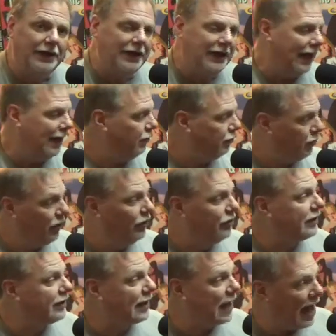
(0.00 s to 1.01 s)
And
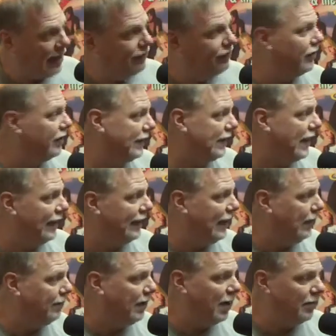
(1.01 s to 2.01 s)
we'll constantly kind of
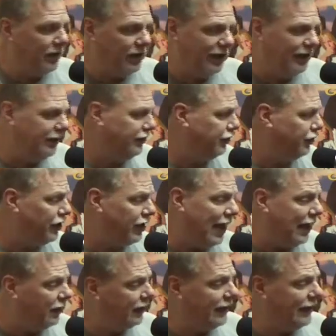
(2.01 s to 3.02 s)
keep up with it. And you and
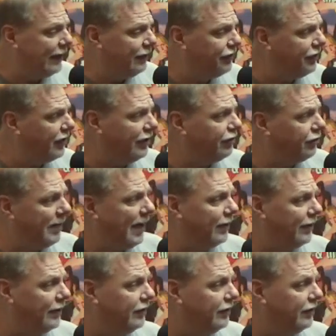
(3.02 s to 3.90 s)
I are going to get serious about this.